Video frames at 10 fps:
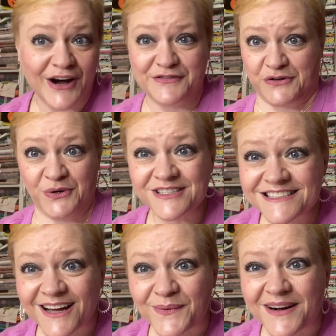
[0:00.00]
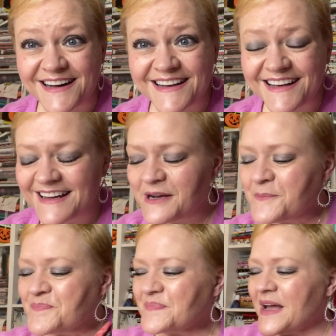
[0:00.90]
Of course I would.
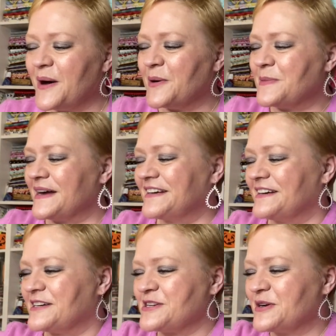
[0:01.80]
Oh my gosh.